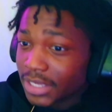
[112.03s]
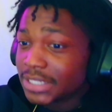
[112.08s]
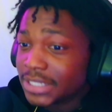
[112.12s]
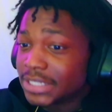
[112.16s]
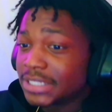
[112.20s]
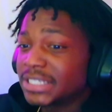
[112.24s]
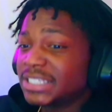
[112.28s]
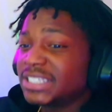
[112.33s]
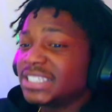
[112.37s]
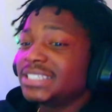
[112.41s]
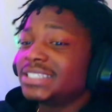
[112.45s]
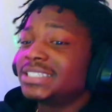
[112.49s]

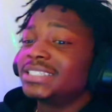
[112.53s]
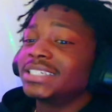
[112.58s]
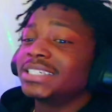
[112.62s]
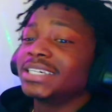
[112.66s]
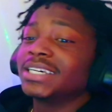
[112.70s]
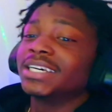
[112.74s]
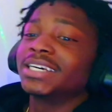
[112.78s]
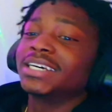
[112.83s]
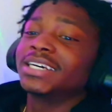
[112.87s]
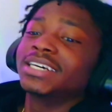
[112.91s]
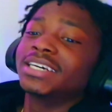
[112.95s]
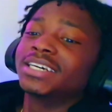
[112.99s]
He
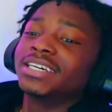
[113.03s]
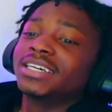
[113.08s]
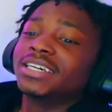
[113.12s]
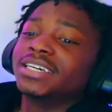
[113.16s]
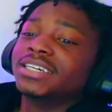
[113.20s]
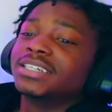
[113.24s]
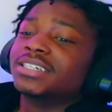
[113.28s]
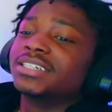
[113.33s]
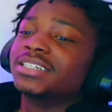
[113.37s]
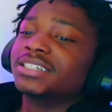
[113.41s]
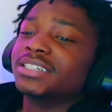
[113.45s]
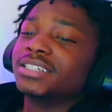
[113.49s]
said,
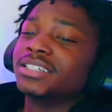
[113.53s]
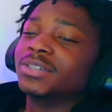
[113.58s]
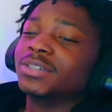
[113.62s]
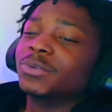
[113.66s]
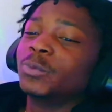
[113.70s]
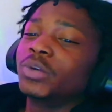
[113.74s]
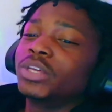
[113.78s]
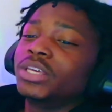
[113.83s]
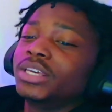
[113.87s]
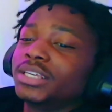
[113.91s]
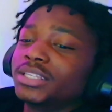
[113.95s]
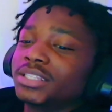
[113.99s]

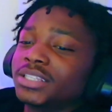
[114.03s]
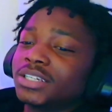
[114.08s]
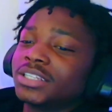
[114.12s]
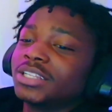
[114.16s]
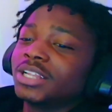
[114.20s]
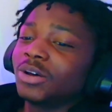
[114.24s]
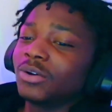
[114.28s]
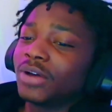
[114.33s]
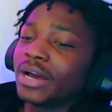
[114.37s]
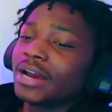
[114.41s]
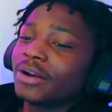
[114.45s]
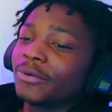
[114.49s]
we get the
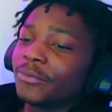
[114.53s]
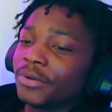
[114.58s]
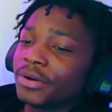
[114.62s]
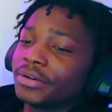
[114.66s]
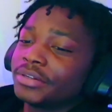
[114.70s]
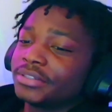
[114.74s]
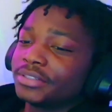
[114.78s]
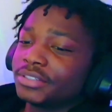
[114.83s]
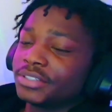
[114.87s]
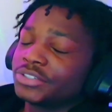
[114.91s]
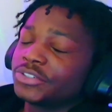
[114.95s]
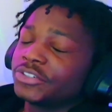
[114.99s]
low, gotta run
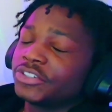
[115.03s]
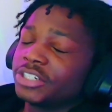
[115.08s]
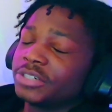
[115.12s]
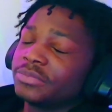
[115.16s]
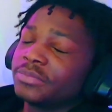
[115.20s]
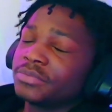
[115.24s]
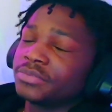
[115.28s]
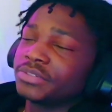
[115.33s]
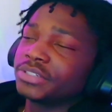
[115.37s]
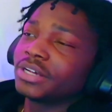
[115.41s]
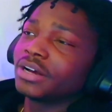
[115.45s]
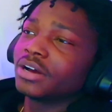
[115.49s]
in his crib.
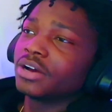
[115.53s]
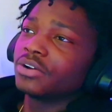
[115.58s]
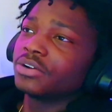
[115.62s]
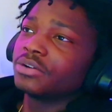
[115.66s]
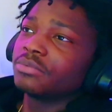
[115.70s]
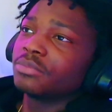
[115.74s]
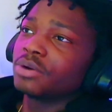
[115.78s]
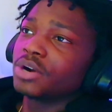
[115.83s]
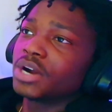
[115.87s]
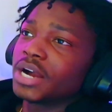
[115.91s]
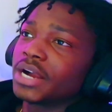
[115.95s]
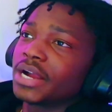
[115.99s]
I'm sorry,
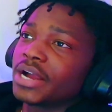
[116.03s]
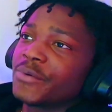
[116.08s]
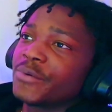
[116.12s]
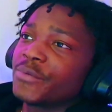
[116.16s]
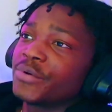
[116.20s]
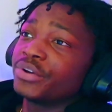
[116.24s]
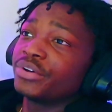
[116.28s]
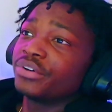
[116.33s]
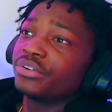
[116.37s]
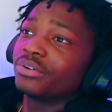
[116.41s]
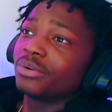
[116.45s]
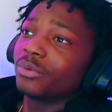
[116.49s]
bro. I got
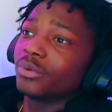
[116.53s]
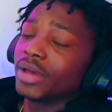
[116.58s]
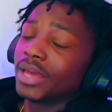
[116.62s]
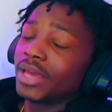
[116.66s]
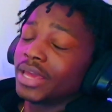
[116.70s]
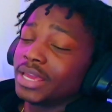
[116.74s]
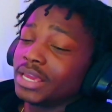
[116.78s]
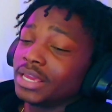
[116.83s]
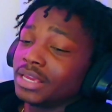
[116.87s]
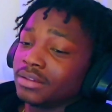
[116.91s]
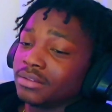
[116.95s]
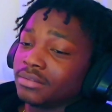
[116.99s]
one on the
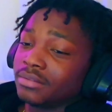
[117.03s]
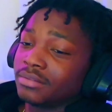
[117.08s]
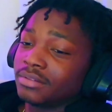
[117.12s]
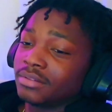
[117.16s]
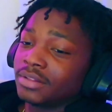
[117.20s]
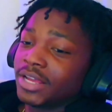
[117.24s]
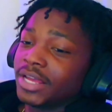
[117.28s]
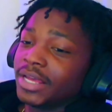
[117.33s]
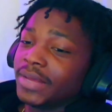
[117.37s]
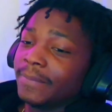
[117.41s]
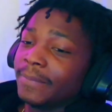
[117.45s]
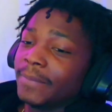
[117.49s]
way.
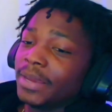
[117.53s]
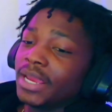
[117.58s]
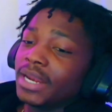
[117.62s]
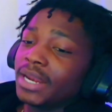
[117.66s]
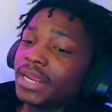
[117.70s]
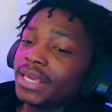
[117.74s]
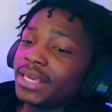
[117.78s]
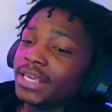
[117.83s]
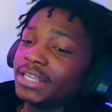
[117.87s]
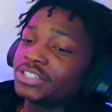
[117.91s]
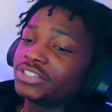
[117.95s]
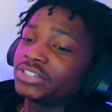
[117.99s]

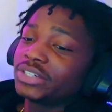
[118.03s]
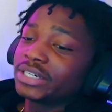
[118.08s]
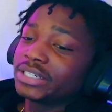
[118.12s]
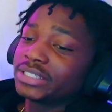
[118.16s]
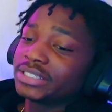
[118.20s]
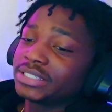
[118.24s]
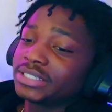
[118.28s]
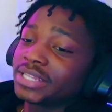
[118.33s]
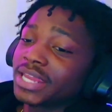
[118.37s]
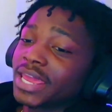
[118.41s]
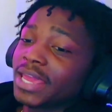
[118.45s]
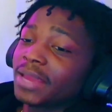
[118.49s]
Meaning he trying to
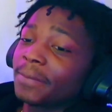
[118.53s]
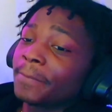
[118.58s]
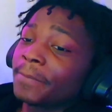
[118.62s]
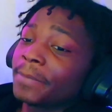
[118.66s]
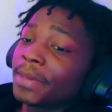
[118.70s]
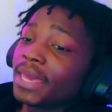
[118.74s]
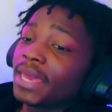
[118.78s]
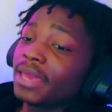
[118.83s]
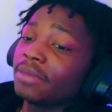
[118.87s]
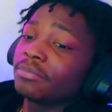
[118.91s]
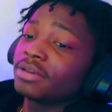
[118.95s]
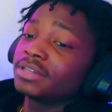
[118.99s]
stack
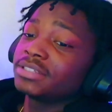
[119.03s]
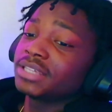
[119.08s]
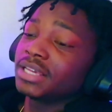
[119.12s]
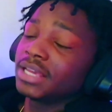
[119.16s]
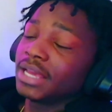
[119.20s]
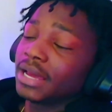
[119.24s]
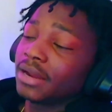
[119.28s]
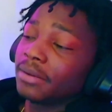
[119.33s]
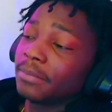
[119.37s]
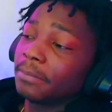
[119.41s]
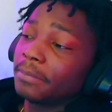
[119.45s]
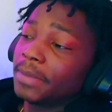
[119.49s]
paper because he
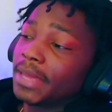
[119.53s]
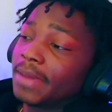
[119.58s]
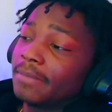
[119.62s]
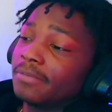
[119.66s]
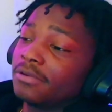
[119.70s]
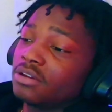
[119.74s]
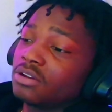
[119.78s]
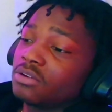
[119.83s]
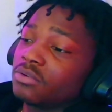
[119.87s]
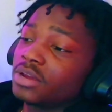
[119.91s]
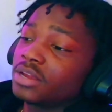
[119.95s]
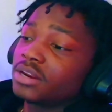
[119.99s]
got a baby
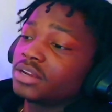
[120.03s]
on the way.